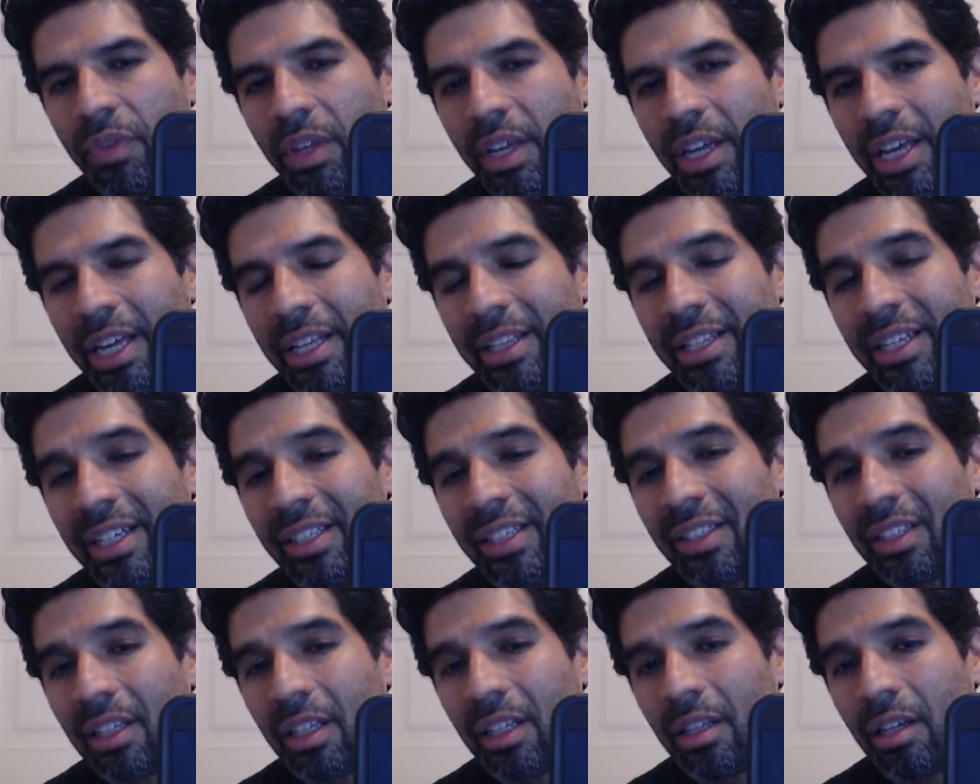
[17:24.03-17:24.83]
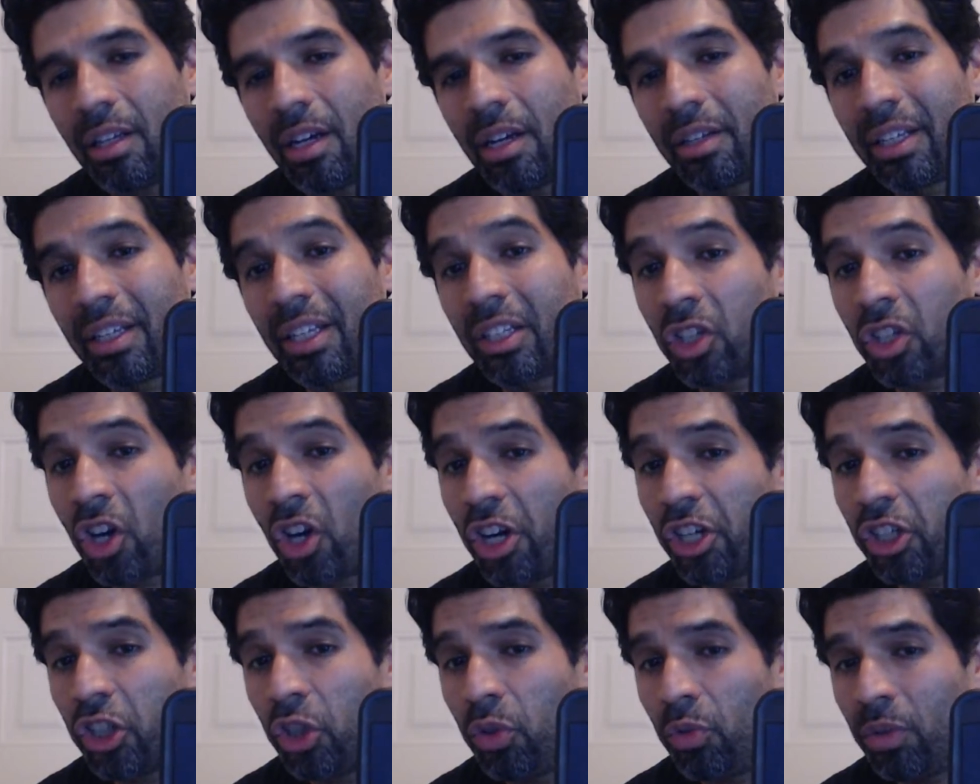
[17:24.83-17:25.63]
this
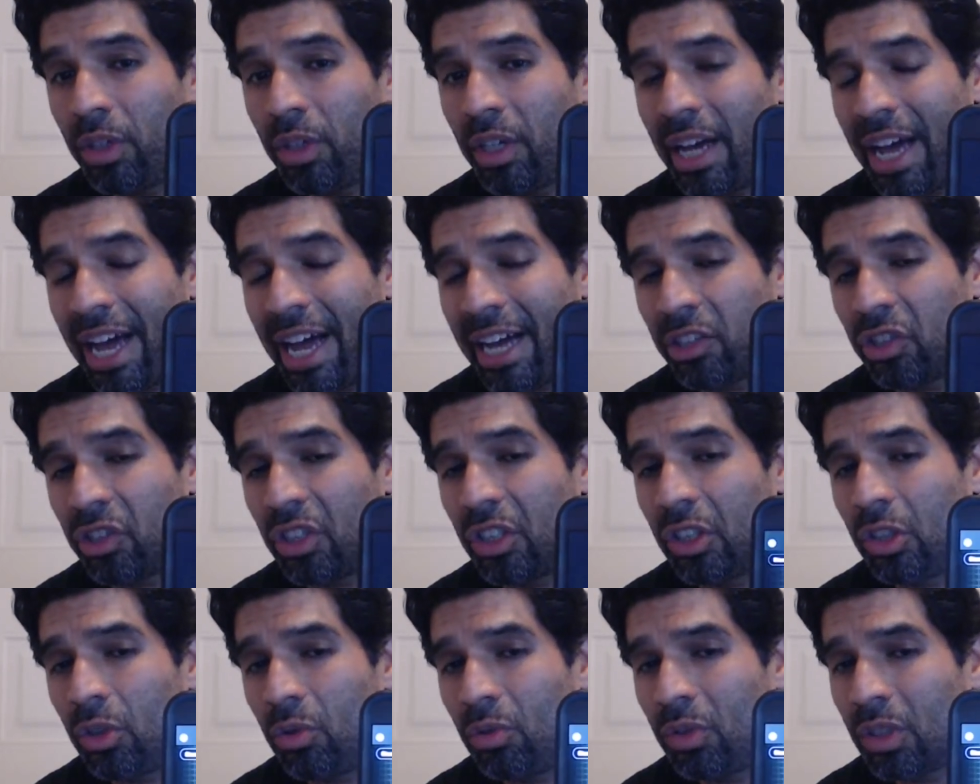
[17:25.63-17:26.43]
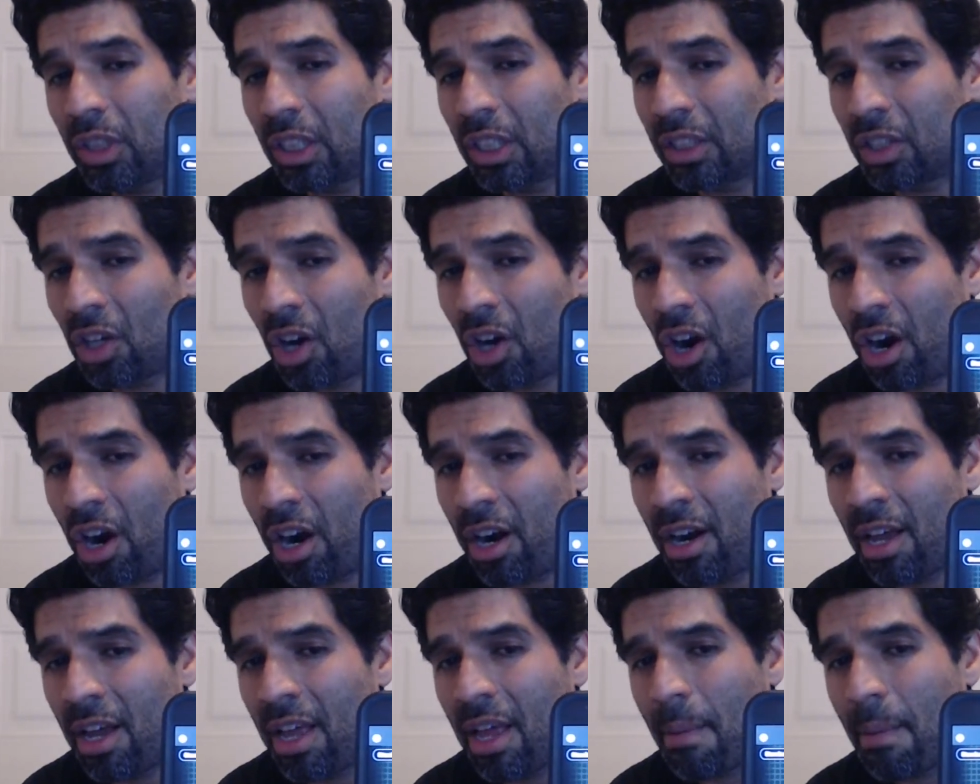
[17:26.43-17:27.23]
Guitar Tuna actually tunes
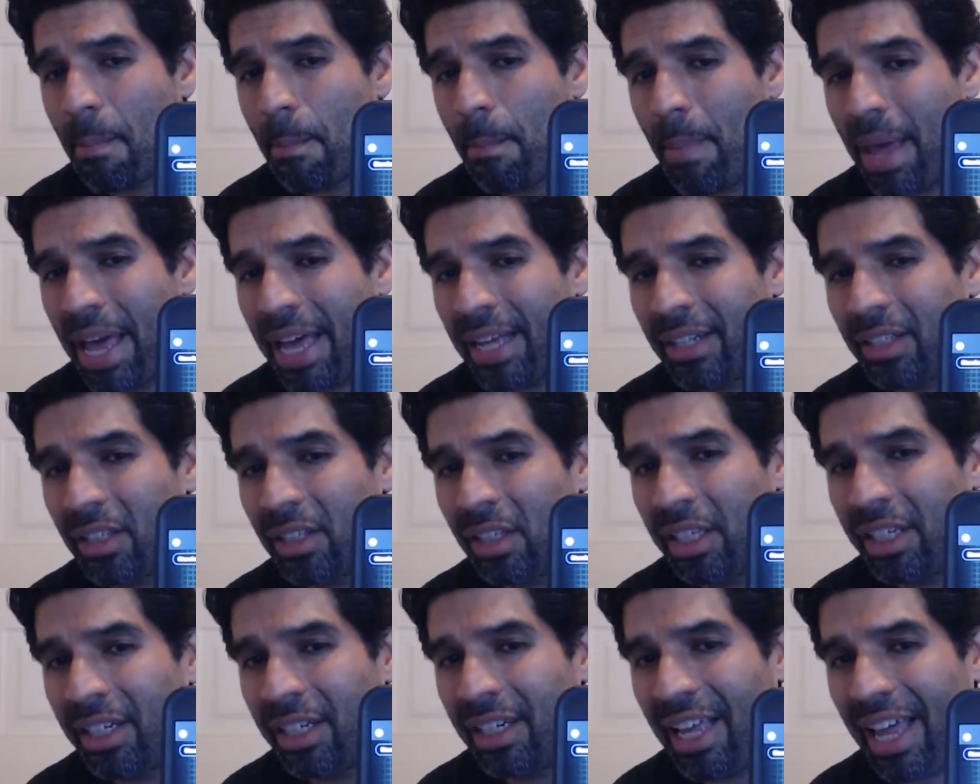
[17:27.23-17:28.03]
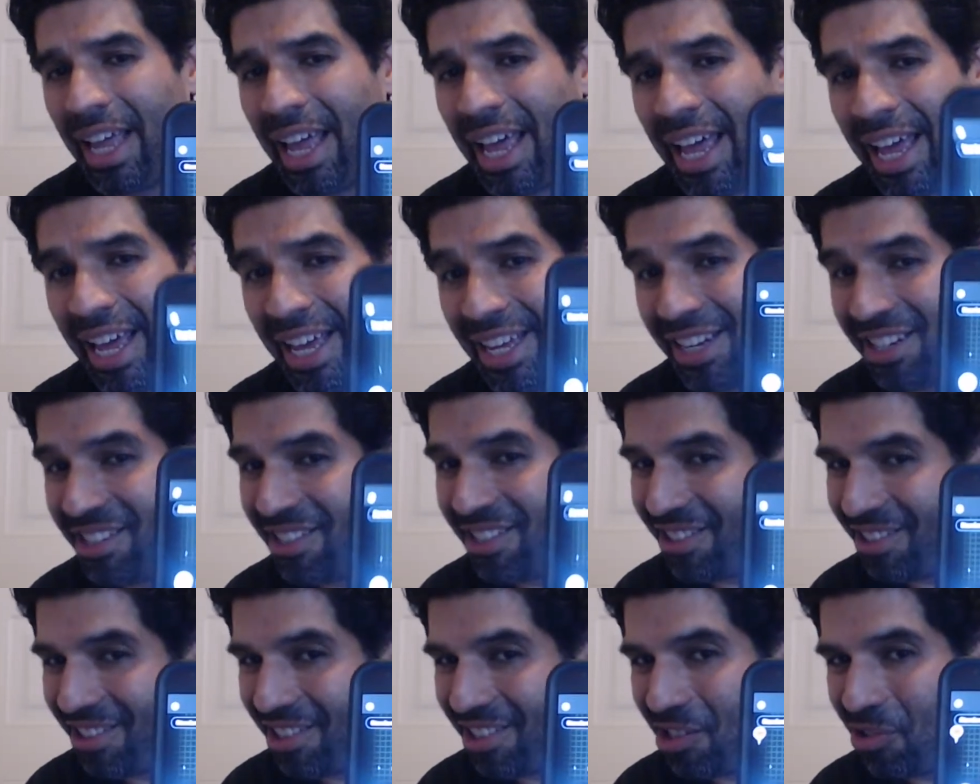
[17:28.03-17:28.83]
guitar, mandolin,
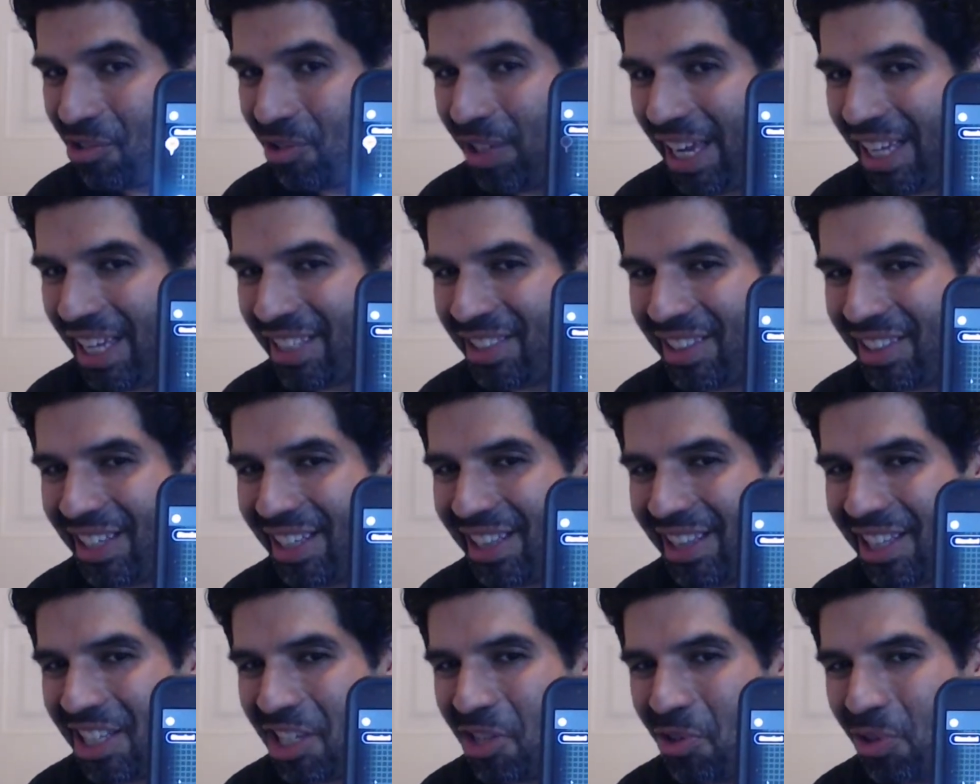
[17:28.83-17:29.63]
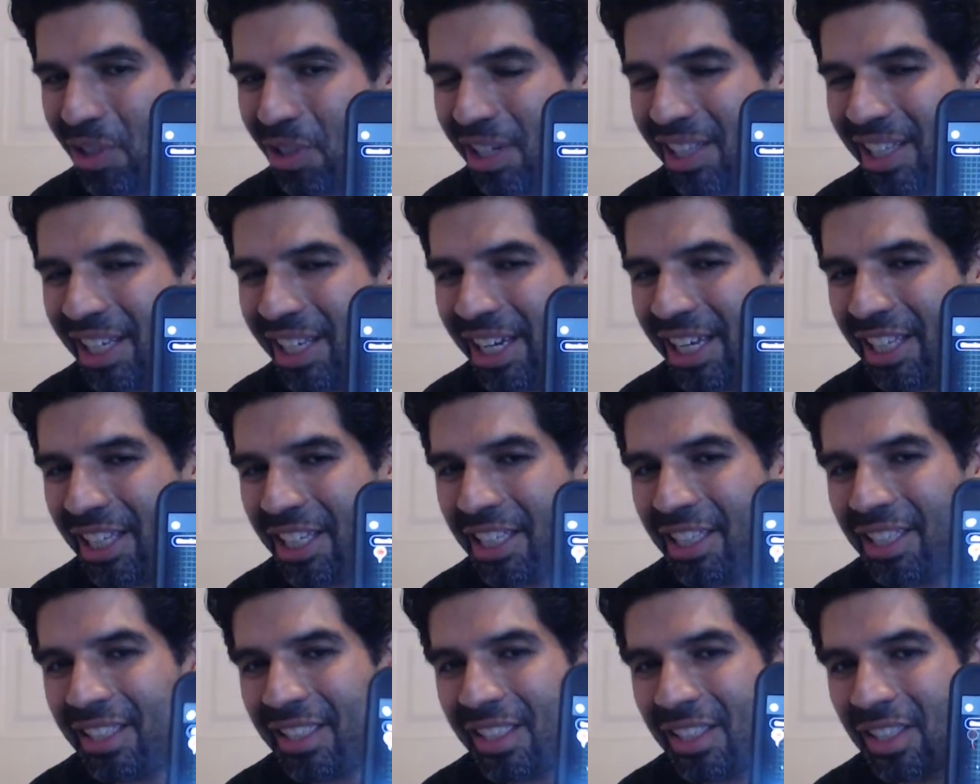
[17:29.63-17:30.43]
and you guessed it, the
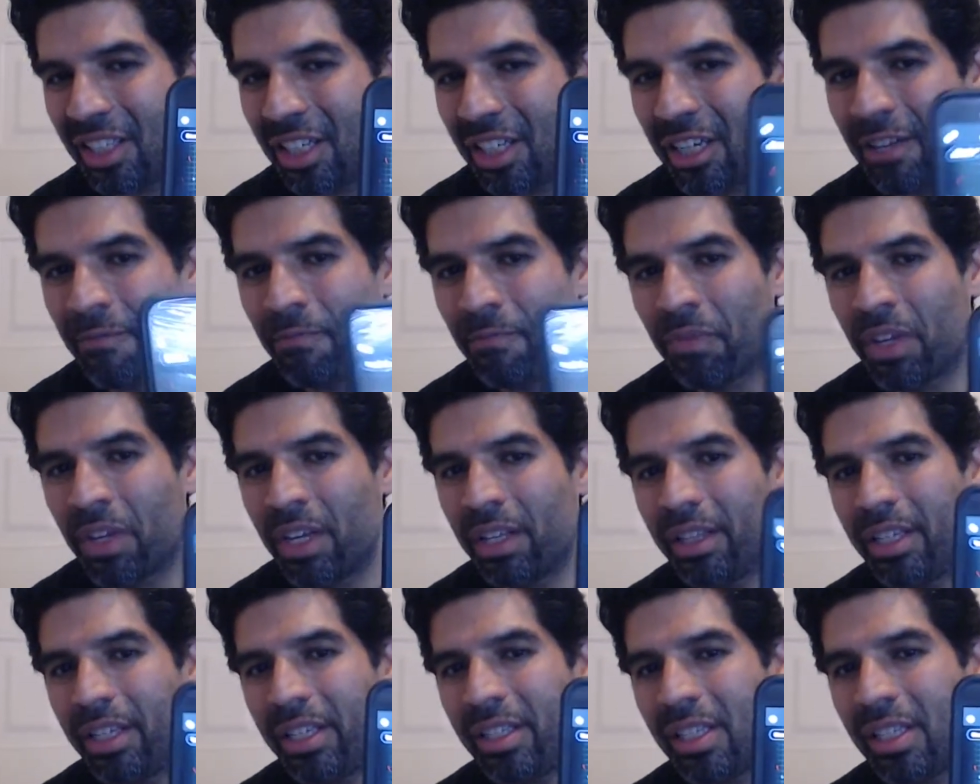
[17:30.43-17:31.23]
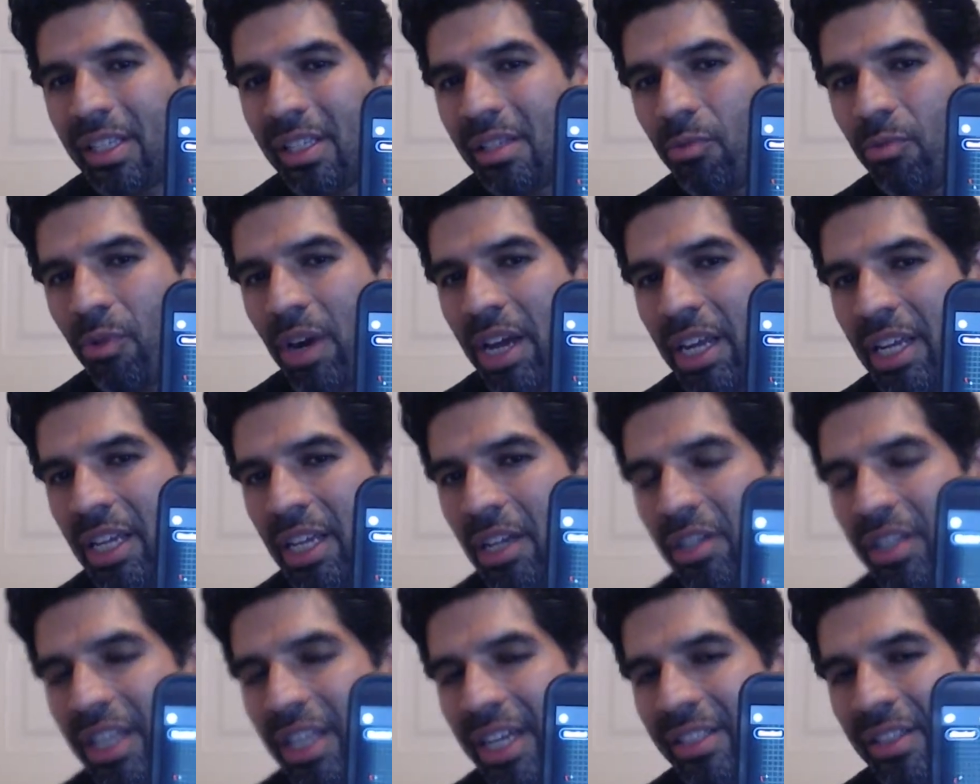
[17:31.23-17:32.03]
ukulele. This is right
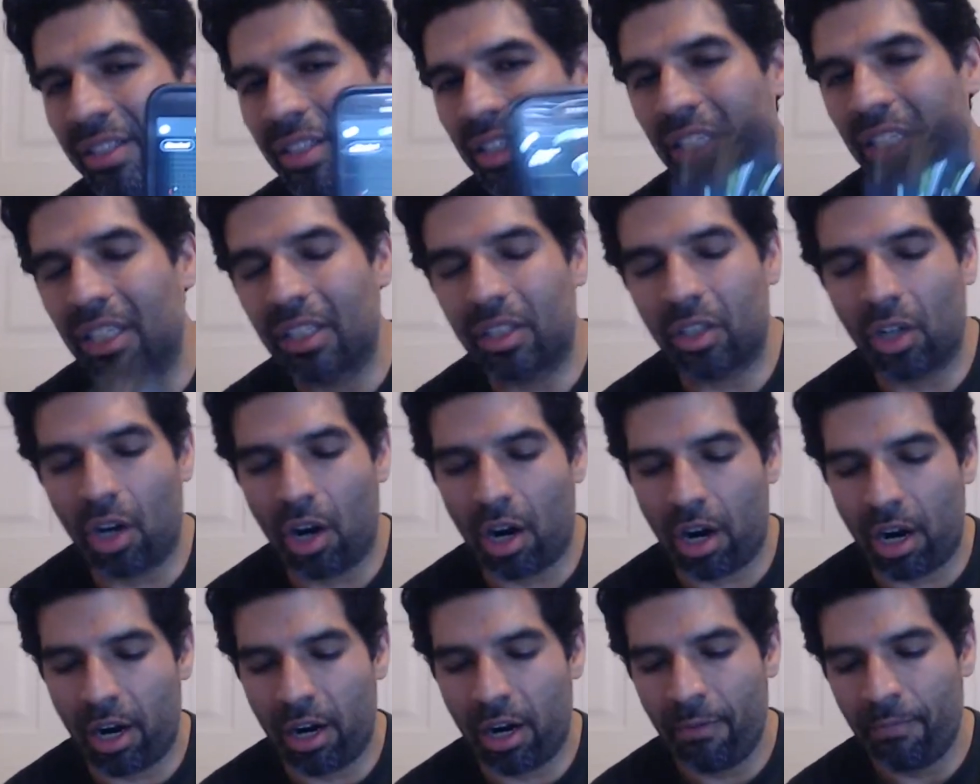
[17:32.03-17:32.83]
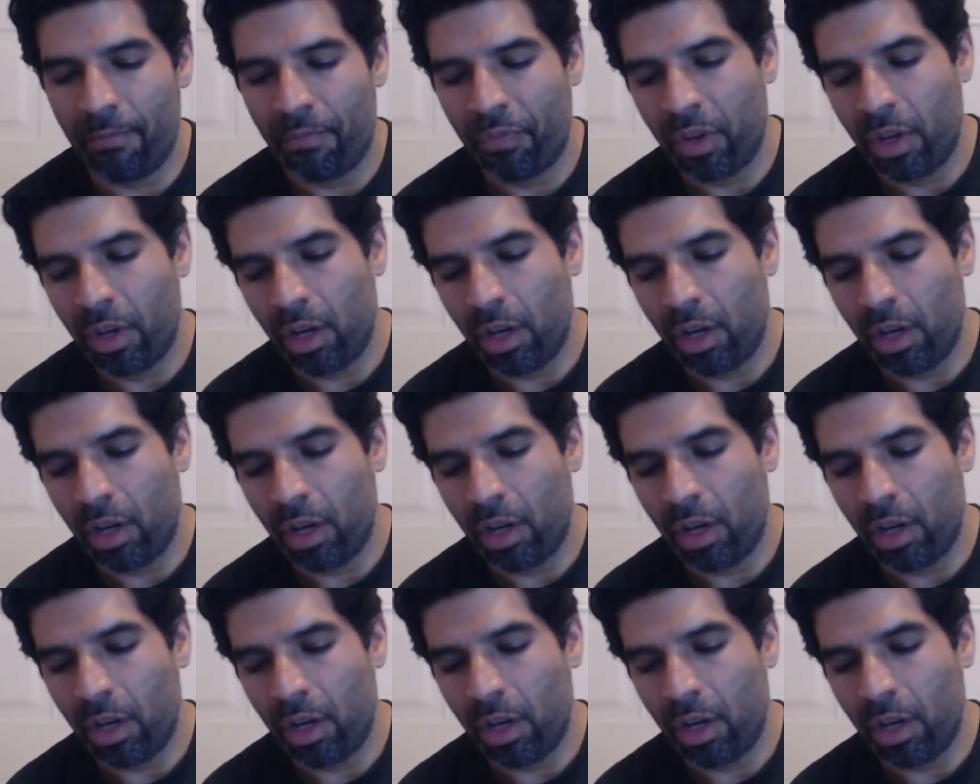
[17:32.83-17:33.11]
here. That's the guitar.